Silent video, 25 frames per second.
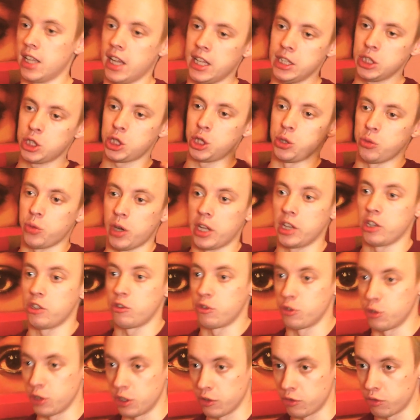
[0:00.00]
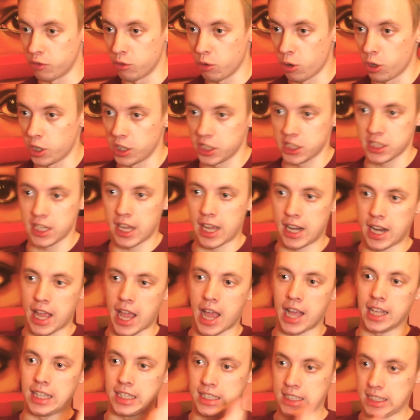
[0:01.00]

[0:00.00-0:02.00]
then she went through the forest and had